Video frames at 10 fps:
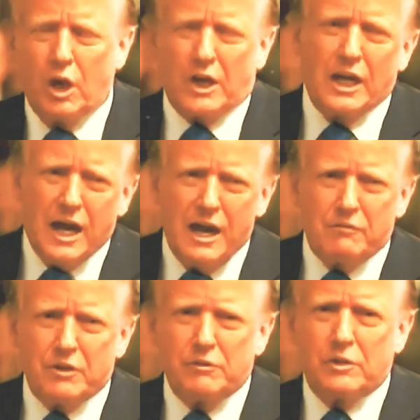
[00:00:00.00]
He's saying
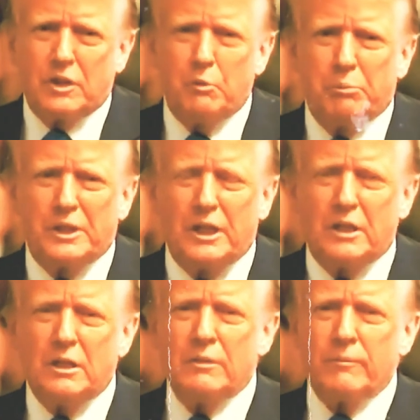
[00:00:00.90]
this is
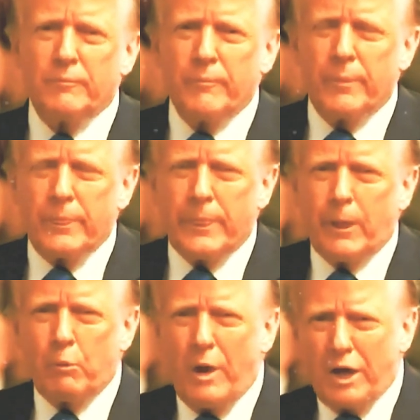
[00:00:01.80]
bookkeeping. This is a
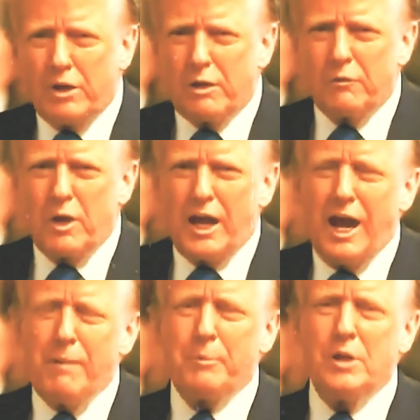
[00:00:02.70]
payment to a
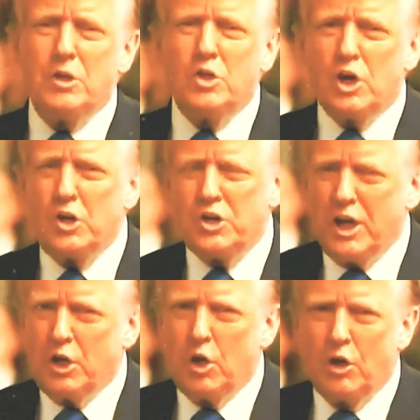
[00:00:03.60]
lawyer. You know,
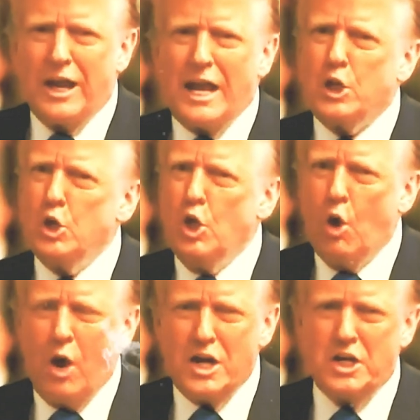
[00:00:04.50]
everybody pays a lawyer,
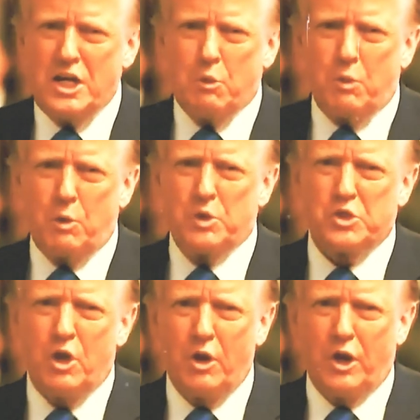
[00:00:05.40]
so you pay a
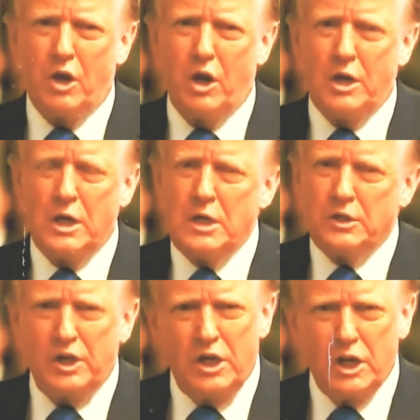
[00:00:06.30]
lawyer.
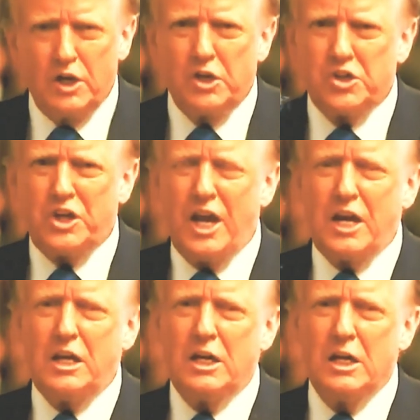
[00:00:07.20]
It's a legal
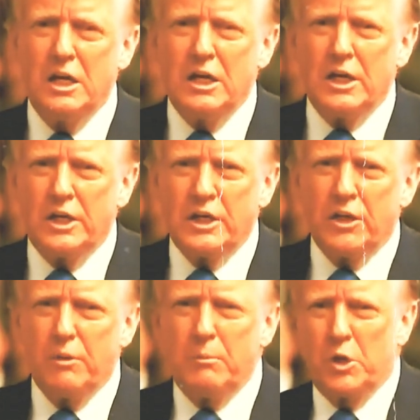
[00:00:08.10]
expense.
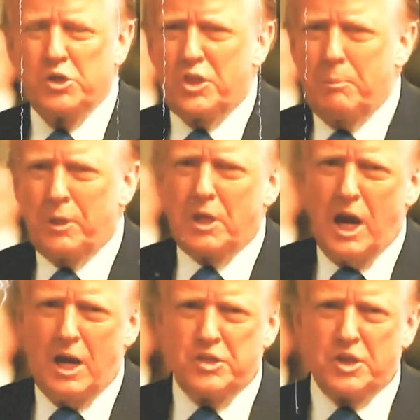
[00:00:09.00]
That's not what
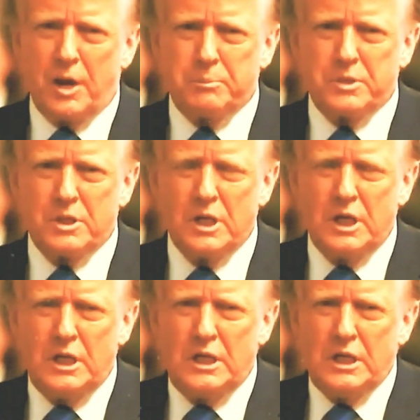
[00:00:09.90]
is alleged.
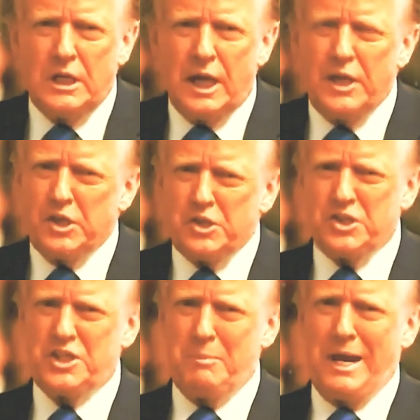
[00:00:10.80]
He's
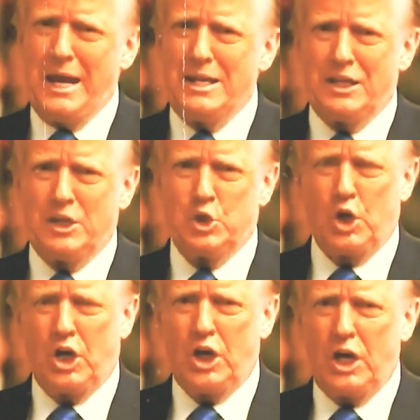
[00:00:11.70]
also
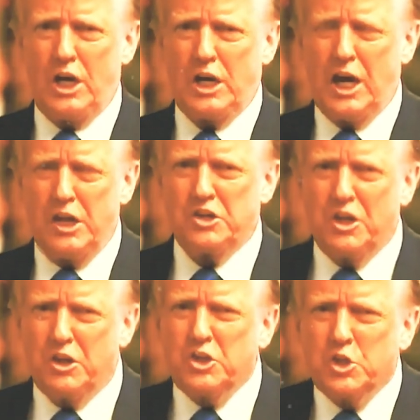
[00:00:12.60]
minimizing it, that it's never
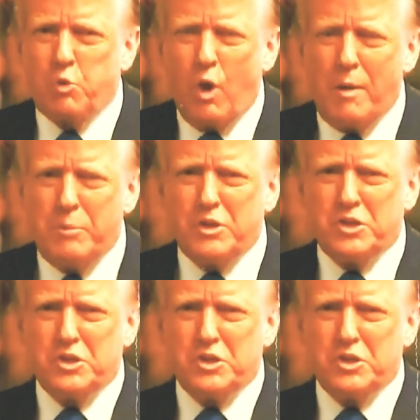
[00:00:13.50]
happened before.